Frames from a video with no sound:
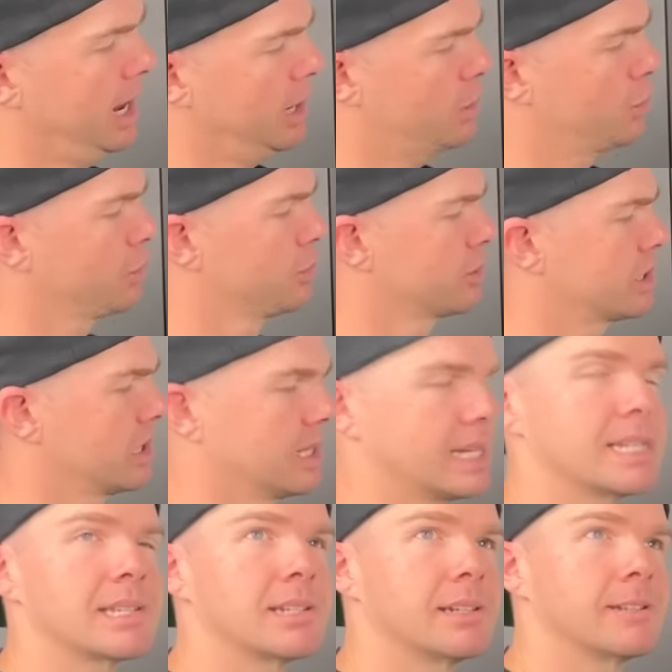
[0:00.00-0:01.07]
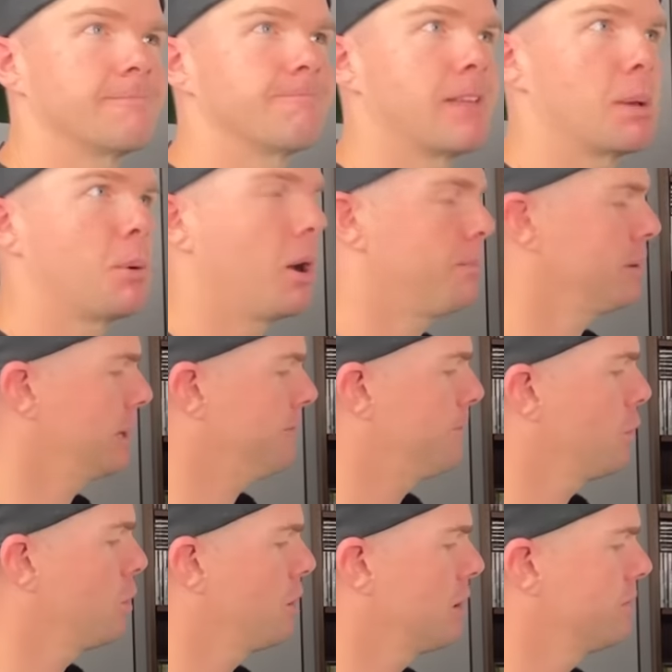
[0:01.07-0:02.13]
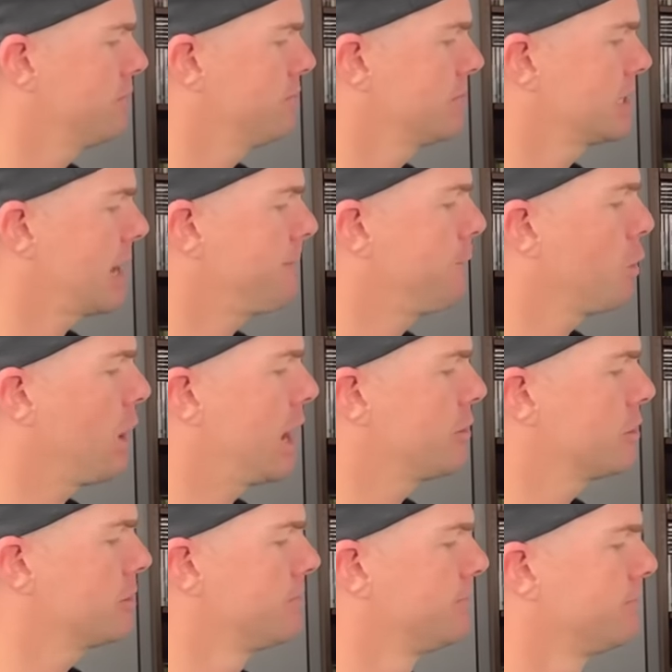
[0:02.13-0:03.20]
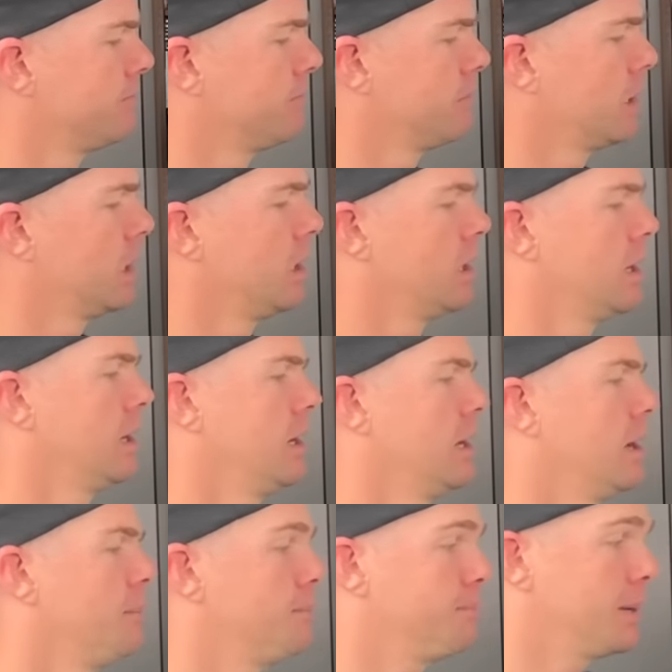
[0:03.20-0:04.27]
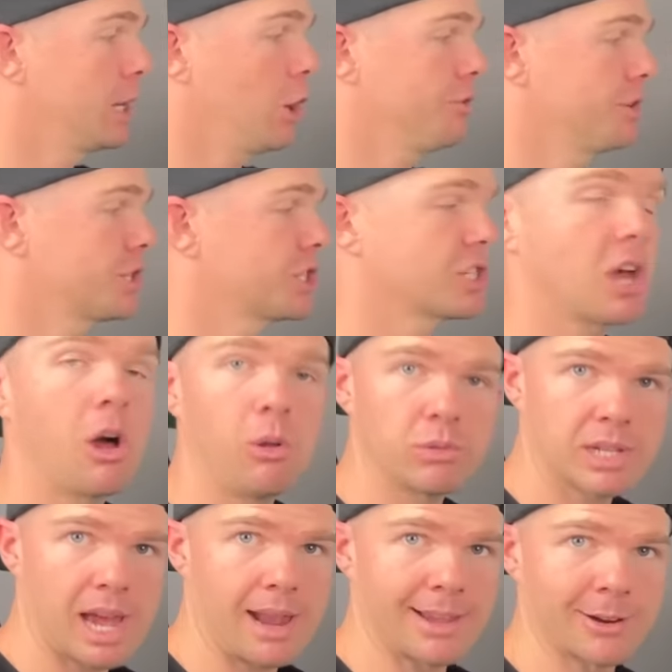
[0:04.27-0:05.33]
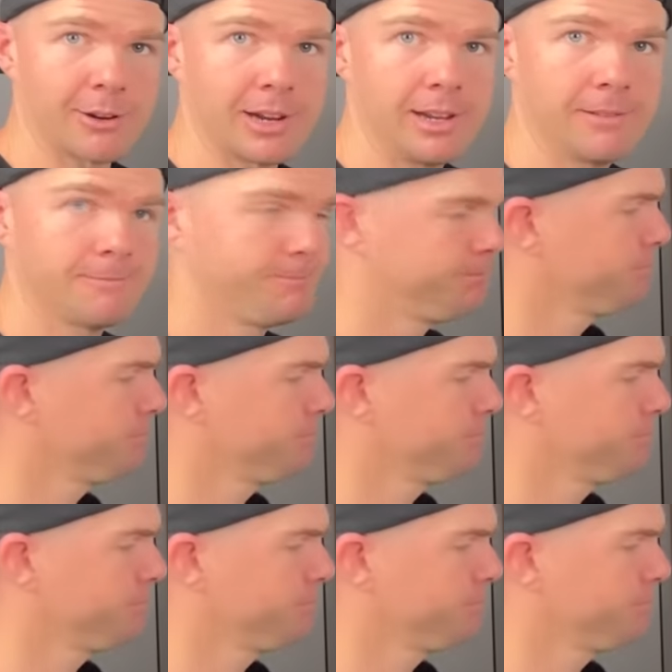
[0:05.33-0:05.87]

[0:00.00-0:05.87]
equals listed, there might be four, say 400. But on the sold category,